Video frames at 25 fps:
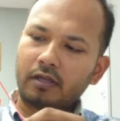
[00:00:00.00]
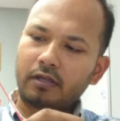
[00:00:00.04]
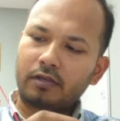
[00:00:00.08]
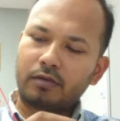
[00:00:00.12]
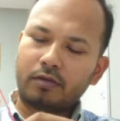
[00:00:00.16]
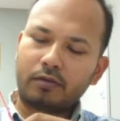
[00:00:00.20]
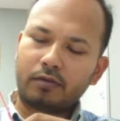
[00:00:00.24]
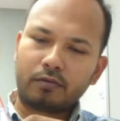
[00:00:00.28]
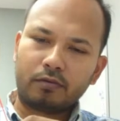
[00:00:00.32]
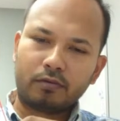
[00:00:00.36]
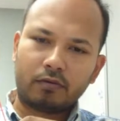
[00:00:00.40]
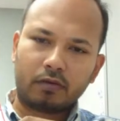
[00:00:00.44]

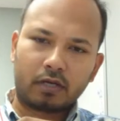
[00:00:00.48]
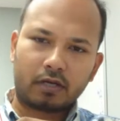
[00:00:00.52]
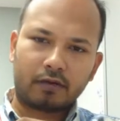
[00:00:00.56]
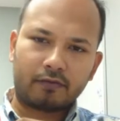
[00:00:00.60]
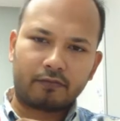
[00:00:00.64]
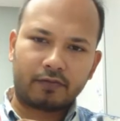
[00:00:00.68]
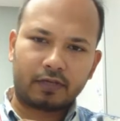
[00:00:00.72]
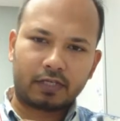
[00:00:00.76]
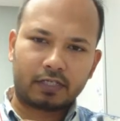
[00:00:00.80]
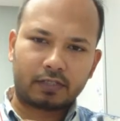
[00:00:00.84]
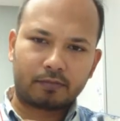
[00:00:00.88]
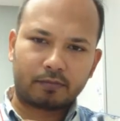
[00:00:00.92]
to a
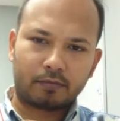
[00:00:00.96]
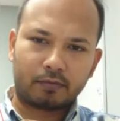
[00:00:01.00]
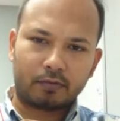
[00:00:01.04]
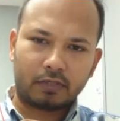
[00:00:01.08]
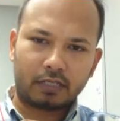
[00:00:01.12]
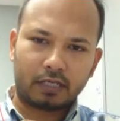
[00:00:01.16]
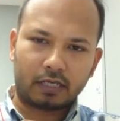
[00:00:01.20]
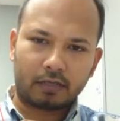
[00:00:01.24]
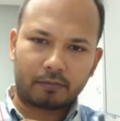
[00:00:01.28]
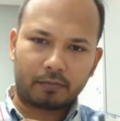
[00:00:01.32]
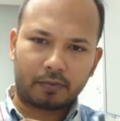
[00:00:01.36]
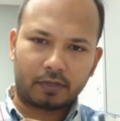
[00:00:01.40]
fixed
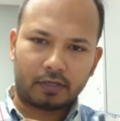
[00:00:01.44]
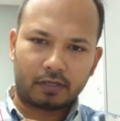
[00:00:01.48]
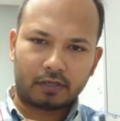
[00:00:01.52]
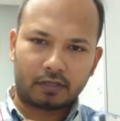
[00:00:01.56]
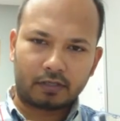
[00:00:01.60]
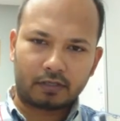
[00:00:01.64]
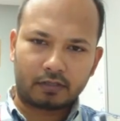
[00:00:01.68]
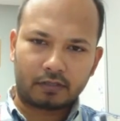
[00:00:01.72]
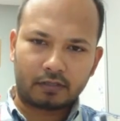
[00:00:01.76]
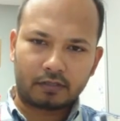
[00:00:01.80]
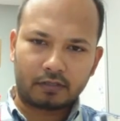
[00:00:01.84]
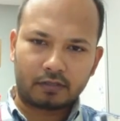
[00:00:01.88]
pulley up
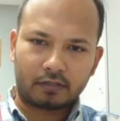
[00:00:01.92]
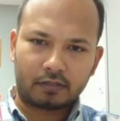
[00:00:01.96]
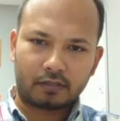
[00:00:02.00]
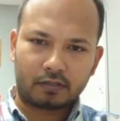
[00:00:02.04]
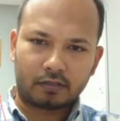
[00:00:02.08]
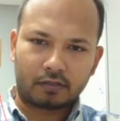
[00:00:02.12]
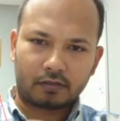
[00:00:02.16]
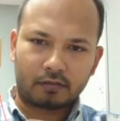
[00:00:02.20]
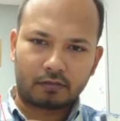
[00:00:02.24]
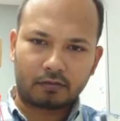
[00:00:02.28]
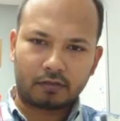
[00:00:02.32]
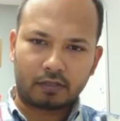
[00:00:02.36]
here.
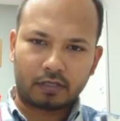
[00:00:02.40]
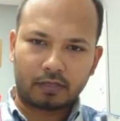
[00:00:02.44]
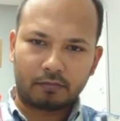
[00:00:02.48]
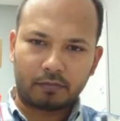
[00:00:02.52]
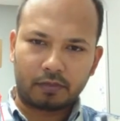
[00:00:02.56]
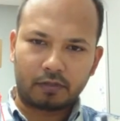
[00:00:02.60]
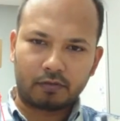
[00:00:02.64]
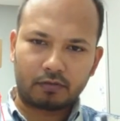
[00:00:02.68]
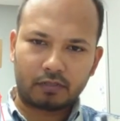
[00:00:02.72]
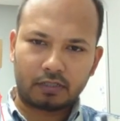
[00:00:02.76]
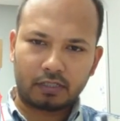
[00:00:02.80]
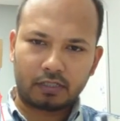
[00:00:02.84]
So I'm
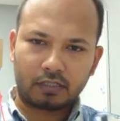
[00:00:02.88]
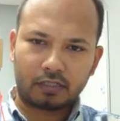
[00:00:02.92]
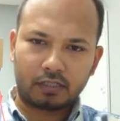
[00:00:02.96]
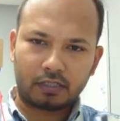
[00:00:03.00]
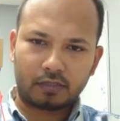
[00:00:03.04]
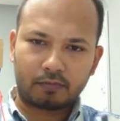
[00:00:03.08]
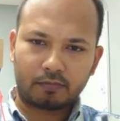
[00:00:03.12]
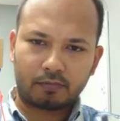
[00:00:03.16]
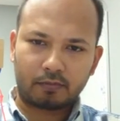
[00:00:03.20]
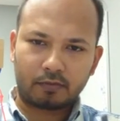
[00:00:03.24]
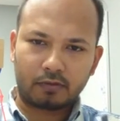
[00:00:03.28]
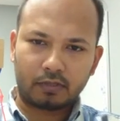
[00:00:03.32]
using
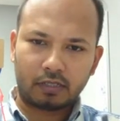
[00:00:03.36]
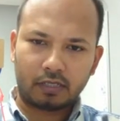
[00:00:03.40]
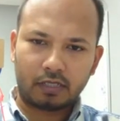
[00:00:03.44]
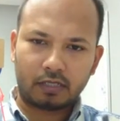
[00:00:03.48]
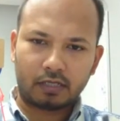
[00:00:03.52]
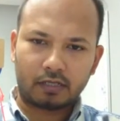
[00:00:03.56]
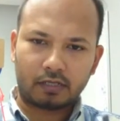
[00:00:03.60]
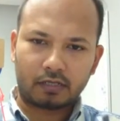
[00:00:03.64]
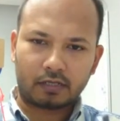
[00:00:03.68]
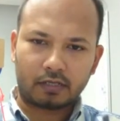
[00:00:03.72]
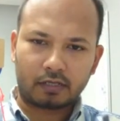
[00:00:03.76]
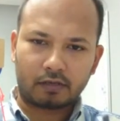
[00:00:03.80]
this pulley
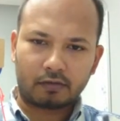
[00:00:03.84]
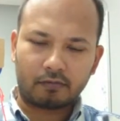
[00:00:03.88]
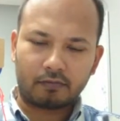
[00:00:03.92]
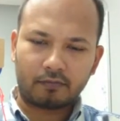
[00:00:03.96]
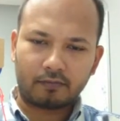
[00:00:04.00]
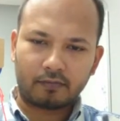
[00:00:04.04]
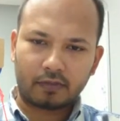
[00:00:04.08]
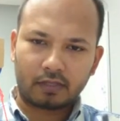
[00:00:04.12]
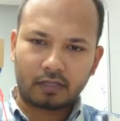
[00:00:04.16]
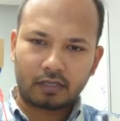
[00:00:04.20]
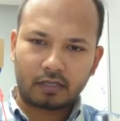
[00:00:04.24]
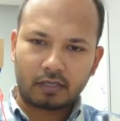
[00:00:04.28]
here now,
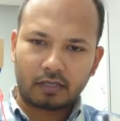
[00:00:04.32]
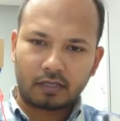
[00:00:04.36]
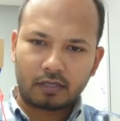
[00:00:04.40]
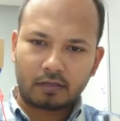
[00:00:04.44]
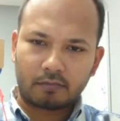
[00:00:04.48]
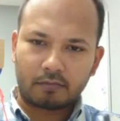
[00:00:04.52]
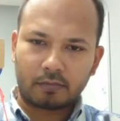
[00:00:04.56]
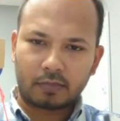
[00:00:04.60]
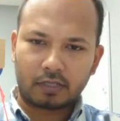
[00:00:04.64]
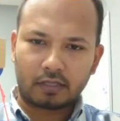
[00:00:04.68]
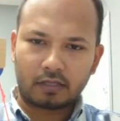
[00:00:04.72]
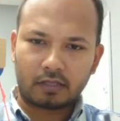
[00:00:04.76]

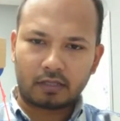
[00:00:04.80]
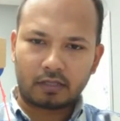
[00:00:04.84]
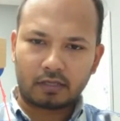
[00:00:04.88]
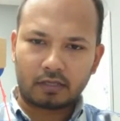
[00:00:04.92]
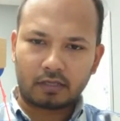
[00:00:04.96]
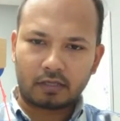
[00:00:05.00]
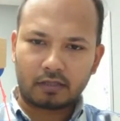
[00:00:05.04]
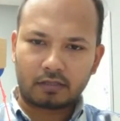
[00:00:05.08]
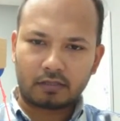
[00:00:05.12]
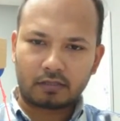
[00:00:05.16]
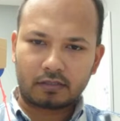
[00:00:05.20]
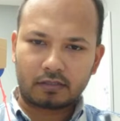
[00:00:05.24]
but
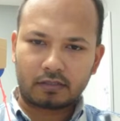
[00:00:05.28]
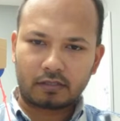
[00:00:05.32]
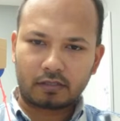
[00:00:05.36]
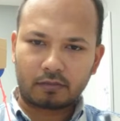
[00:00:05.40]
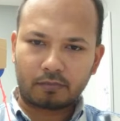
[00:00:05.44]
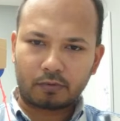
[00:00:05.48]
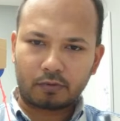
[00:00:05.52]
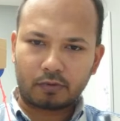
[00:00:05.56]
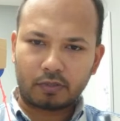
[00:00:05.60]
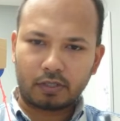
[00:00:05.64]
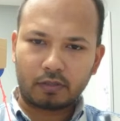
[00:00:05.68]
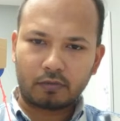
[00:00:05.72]
the
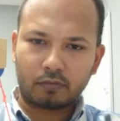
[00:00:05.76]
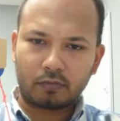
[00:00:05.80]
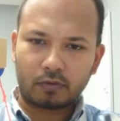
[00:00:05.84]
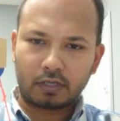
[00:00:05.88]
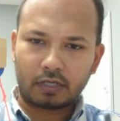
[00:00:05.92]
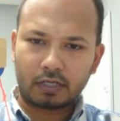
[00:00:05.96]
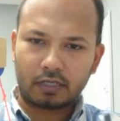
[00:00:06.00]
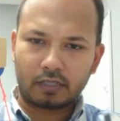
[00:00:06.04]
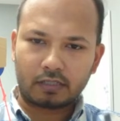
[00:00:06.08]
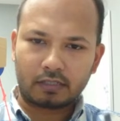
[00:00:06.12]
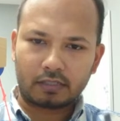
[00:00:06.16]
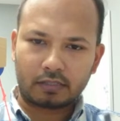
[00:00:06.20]
supporting wire
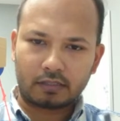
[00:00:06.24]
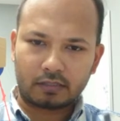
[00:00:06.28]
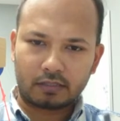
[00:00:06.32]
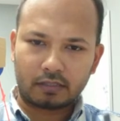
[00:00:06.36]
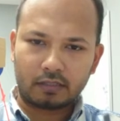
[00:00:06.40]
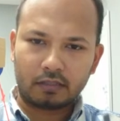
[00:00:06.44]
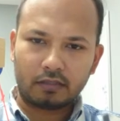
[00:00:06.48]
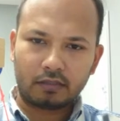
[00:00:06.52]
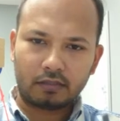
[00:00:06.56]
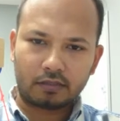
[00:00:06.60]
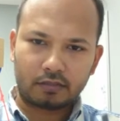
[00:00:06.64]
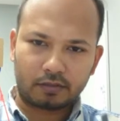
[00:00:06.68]
is
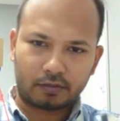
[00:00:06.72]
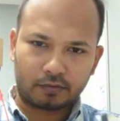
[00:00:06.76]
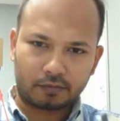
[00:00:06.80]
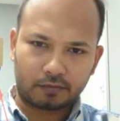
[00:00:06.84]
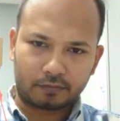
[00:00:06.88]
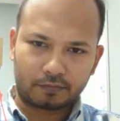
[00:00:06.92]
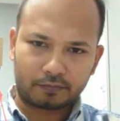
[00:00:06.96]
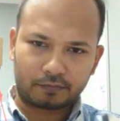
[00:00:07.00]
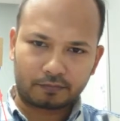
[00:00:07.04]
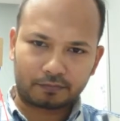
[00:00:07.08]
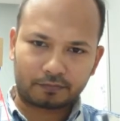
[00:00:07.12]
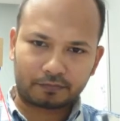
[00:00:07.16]
still 2.
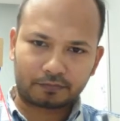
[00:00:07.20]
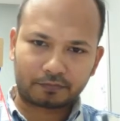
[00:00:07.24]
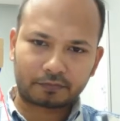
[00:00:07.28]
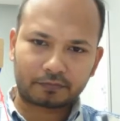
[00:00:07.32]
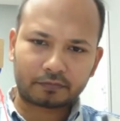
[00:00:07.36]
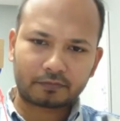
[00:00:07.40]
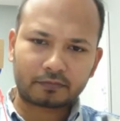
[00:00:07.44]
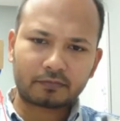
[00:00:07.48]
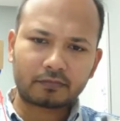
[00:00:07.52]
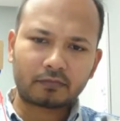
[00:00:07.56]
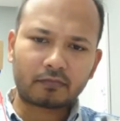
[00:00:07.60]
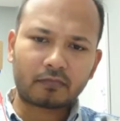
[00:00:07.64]

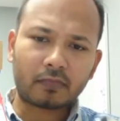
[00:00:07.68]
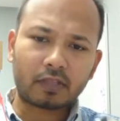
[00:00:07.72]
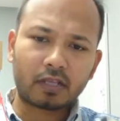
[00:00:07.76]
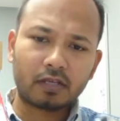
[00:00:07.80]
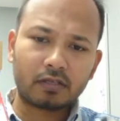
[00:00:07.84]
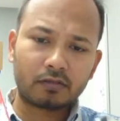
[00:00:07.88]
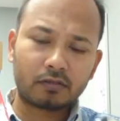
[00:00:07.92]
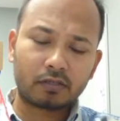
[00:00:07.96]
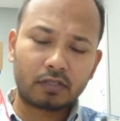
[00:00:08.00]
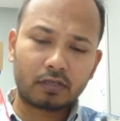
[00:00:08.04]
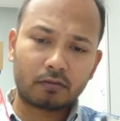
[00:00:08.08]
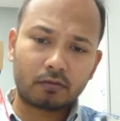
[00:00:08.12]

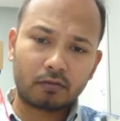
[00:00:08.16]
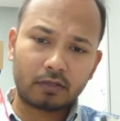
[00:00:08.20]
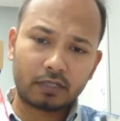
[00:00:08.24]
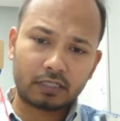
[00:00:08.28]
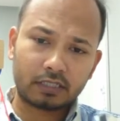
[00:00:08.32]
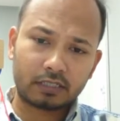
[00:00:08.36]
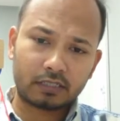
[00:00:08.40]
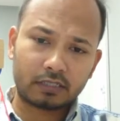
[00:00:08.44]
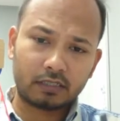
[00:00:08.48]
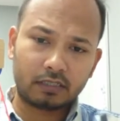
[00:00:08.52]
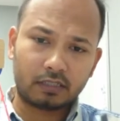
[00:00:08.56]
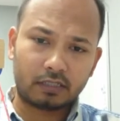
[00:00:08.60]
So the
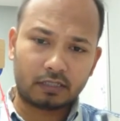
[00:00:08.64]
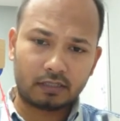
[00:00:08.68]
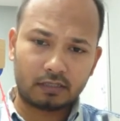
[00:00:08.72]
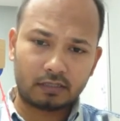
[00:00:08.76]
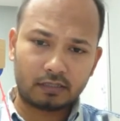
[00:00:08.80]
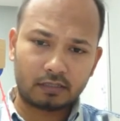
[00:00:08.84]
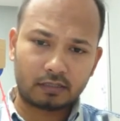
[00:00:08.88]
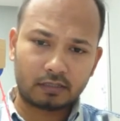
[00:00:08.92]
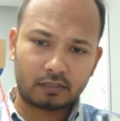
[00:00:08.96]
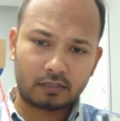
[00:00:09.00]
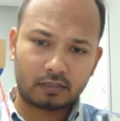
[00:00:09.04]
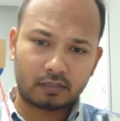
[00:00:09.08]
question is,